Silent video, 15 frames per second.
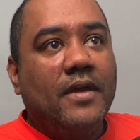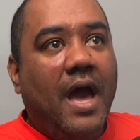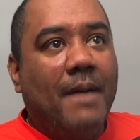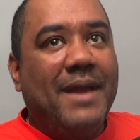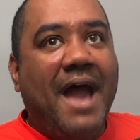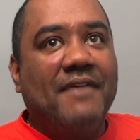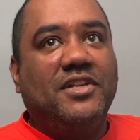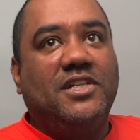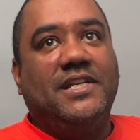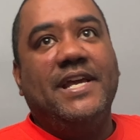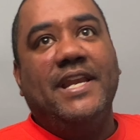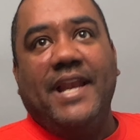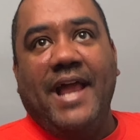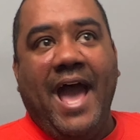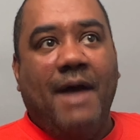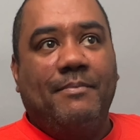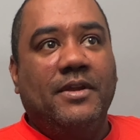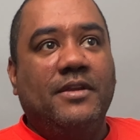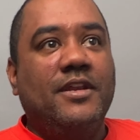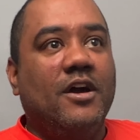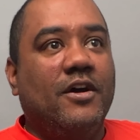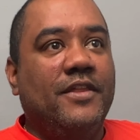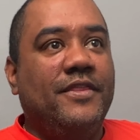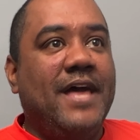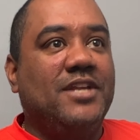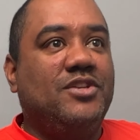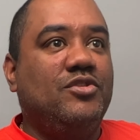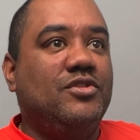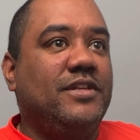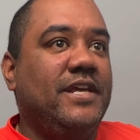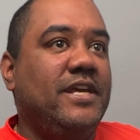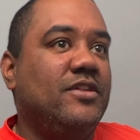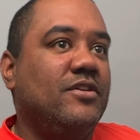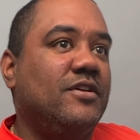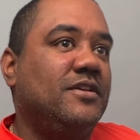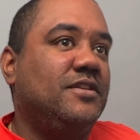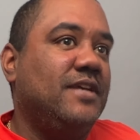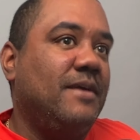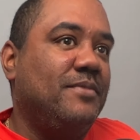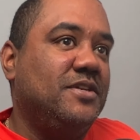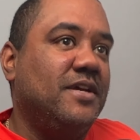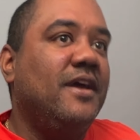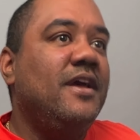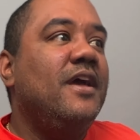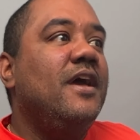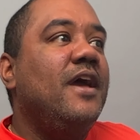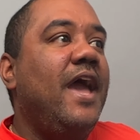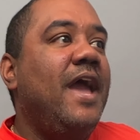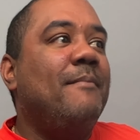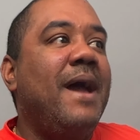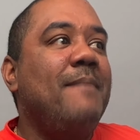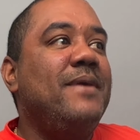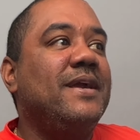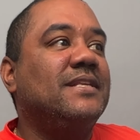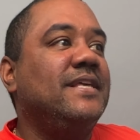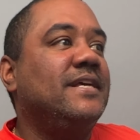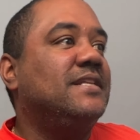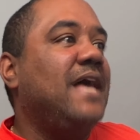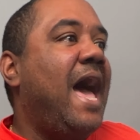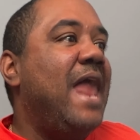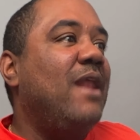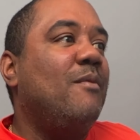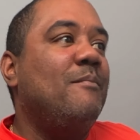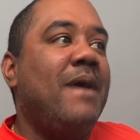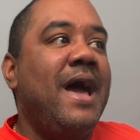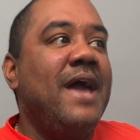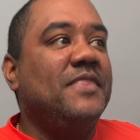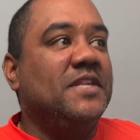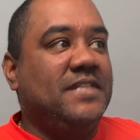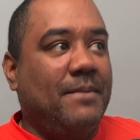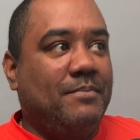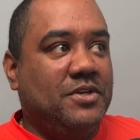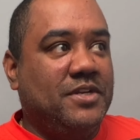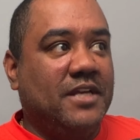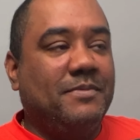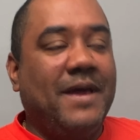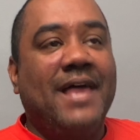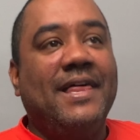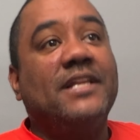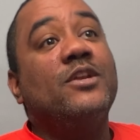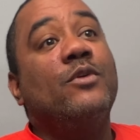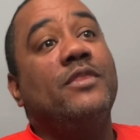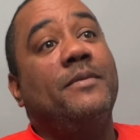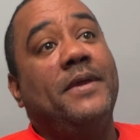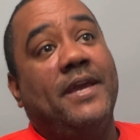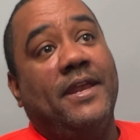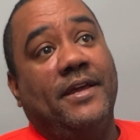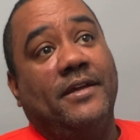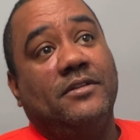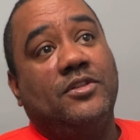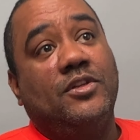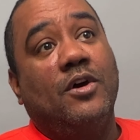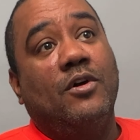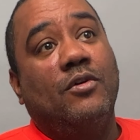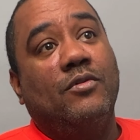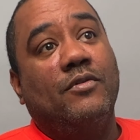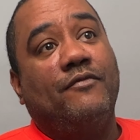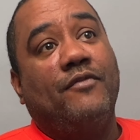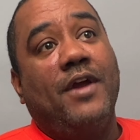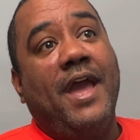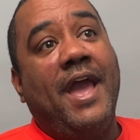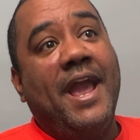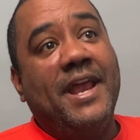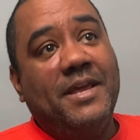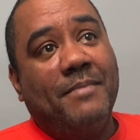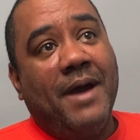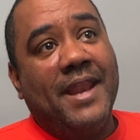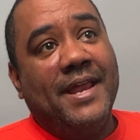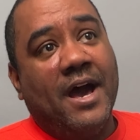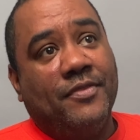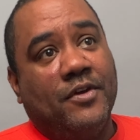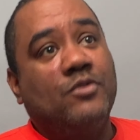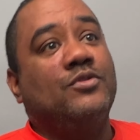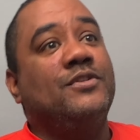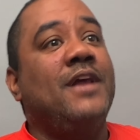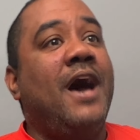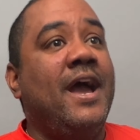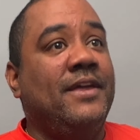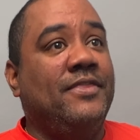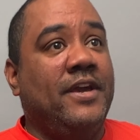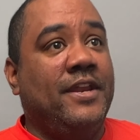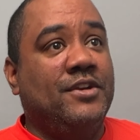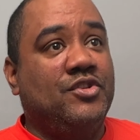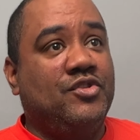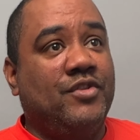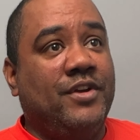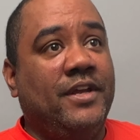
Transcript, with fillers: other people. I mean, I've seen it happen, you know, and that's usually either a separate check. And my biggest thing is I don't mind the separate checks, but I like to know in the beginning. So for anybody out there who's not in the industry